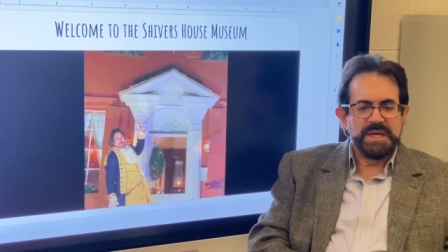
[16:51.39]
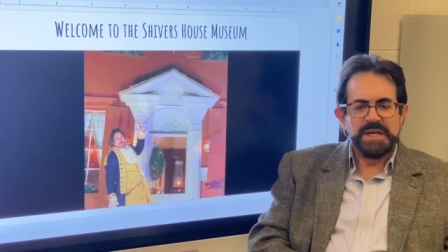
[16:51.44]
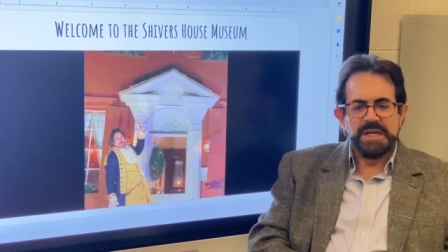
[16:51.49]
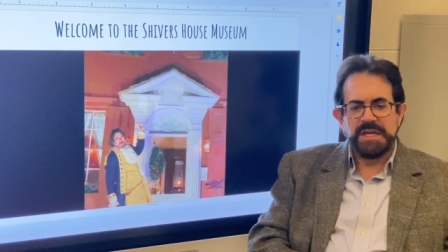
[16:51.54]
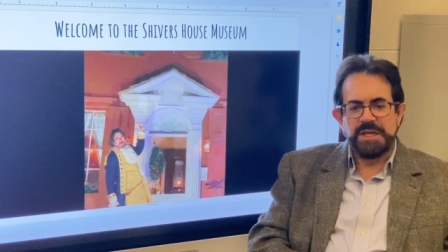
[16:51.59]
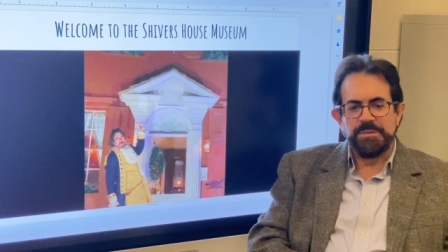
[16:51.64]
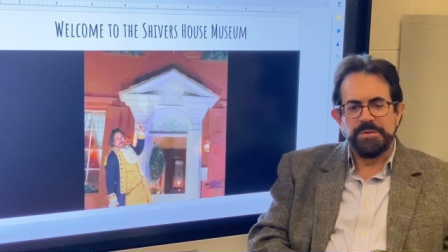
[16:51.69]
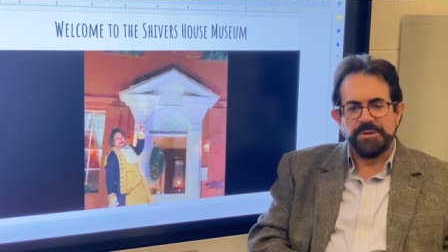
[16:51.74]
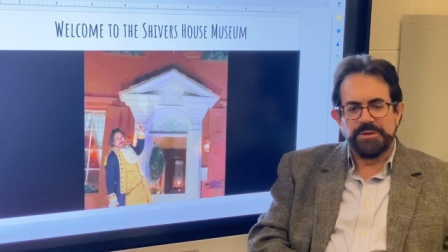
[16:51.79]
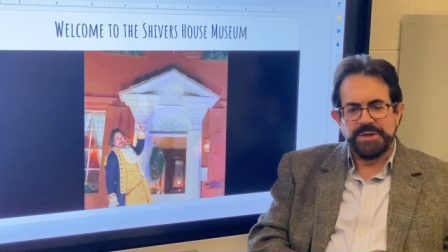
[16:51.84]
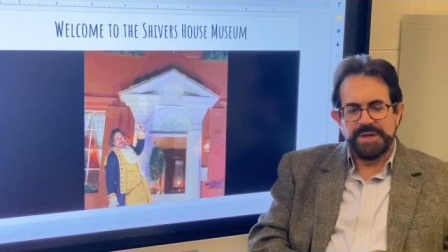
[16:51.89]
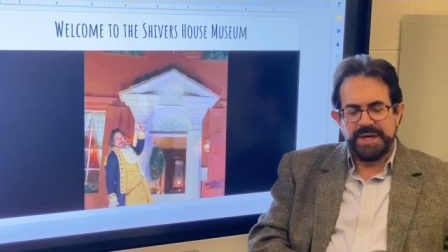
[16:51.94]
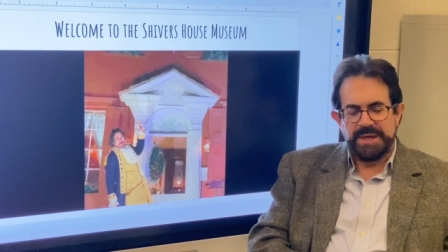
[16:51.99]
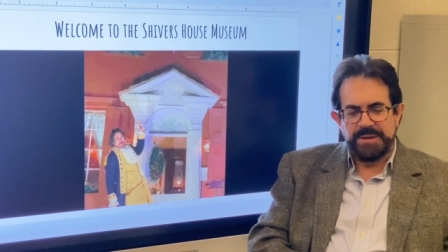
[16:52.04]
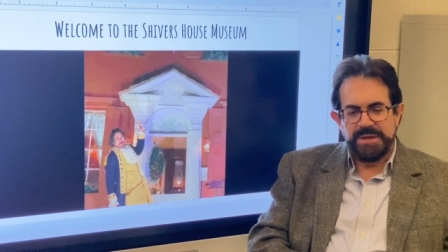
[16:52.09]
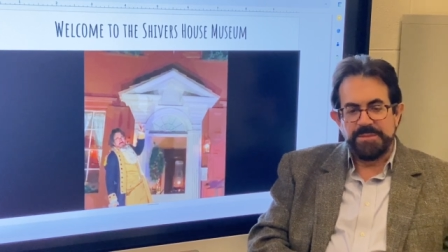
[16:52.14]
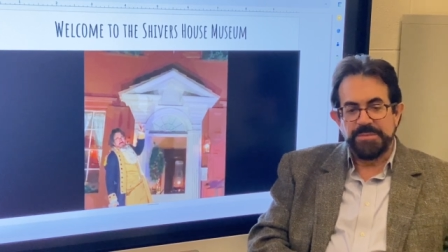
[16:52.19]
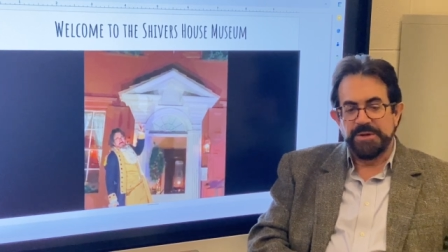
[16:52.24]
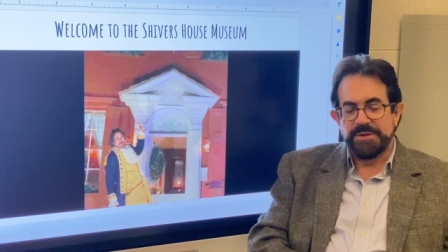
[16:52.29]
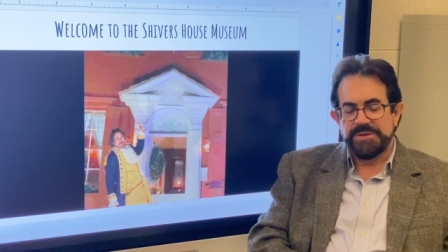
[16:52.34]
he built a,
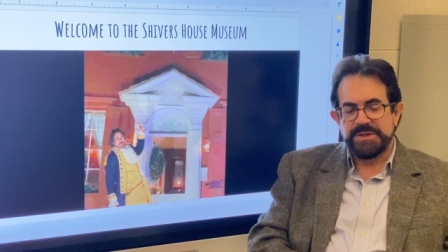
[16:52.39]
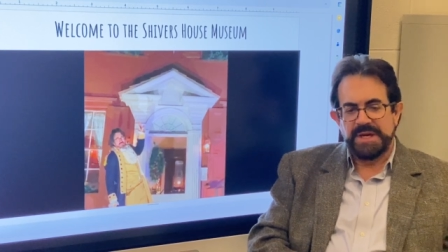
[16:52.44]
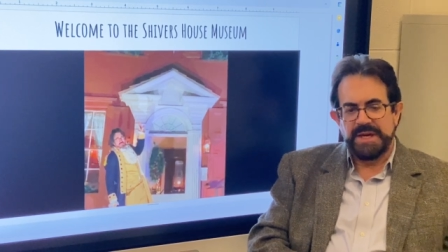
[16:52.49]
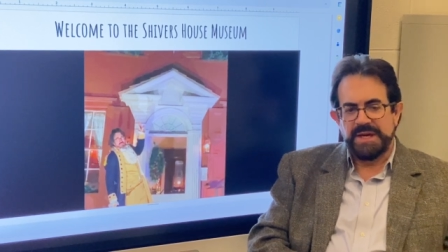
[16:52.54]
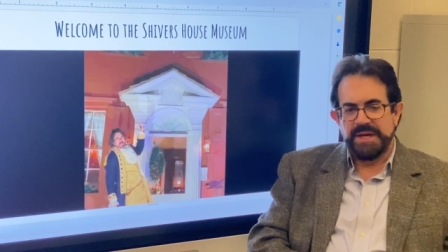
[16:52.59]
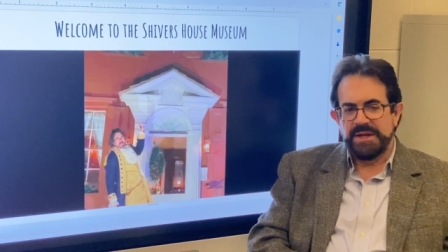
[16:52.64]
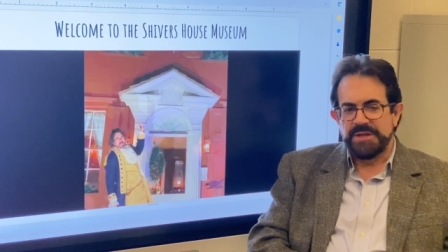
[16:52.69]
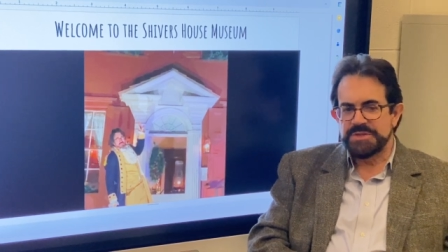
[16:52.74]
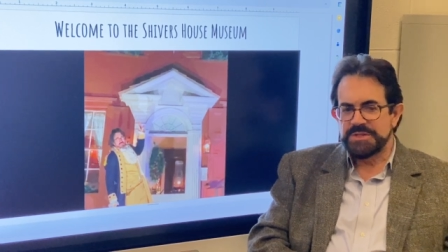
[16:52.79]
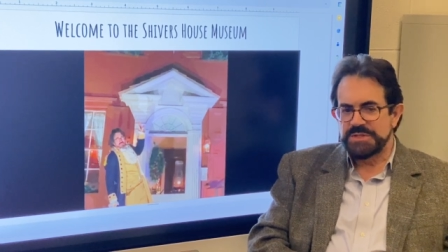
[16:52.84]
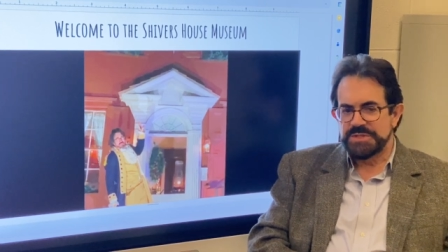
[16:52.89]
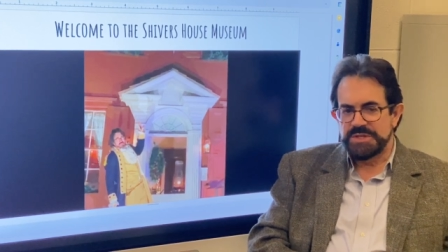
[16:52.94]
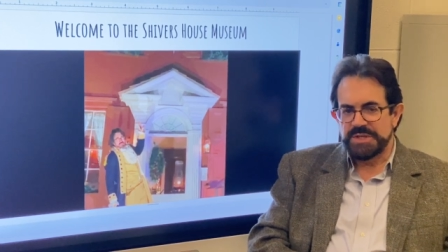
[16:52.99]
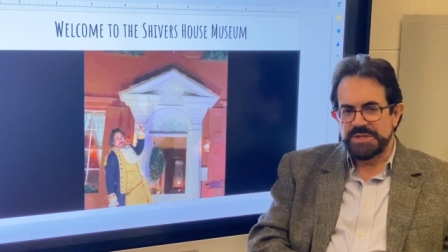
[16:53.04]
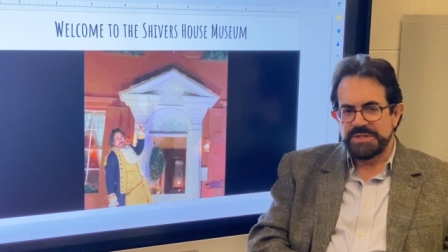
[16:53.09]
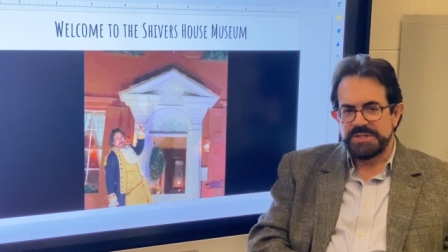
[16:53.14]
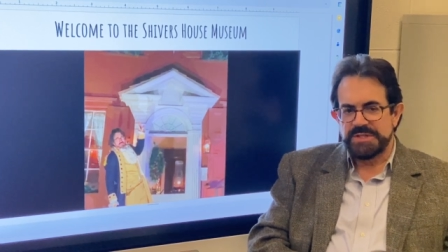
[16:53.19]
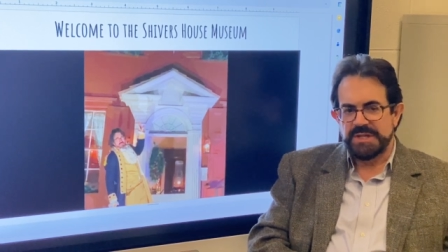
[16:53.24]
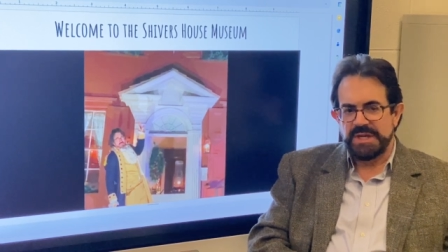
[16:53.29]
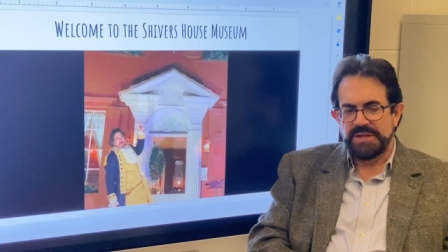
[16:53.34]
he built the house at
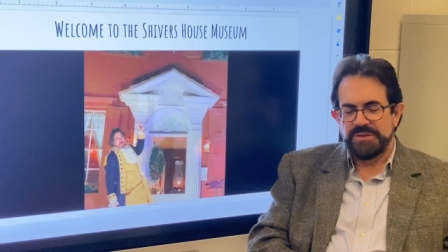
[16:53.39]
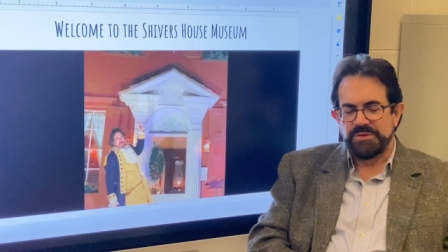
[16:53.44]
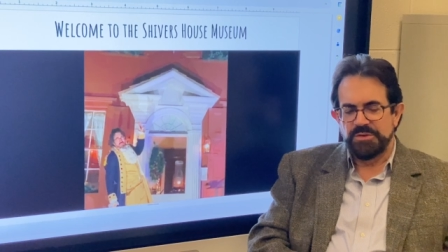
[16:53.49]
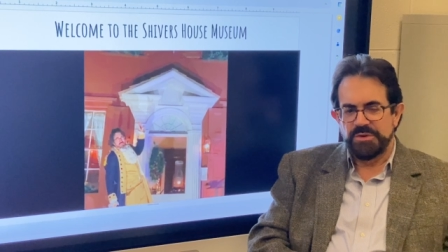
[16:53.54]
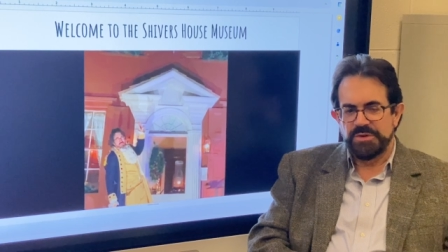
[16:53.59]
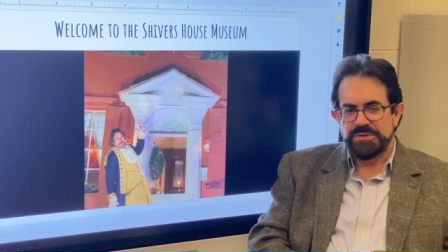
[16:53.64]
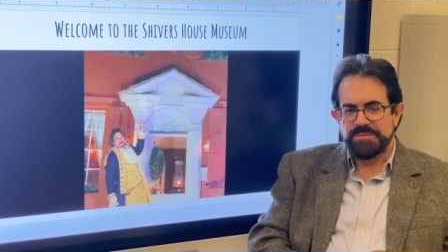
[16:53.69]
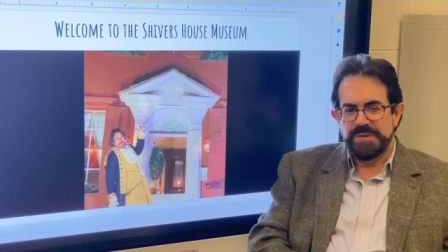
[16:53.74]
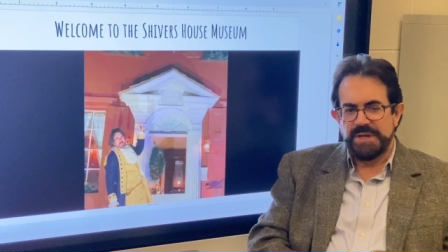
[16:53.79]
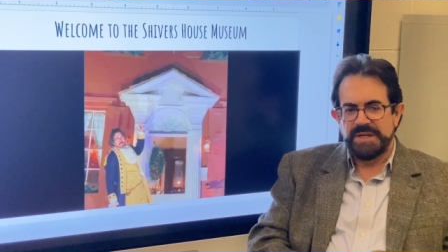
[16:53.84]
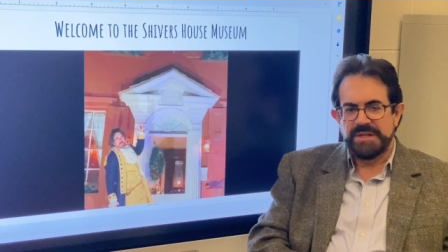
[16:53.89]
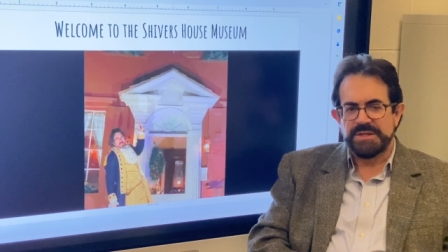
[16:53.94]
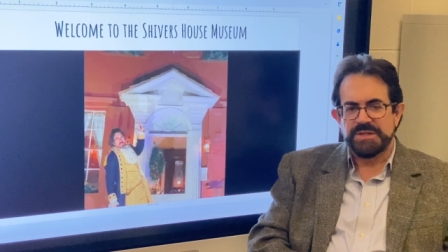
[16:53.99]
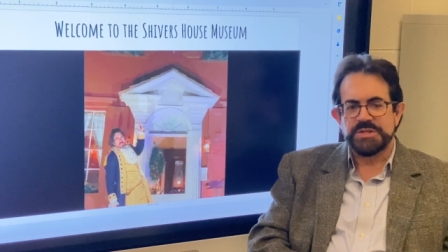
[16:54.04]
68 North Main,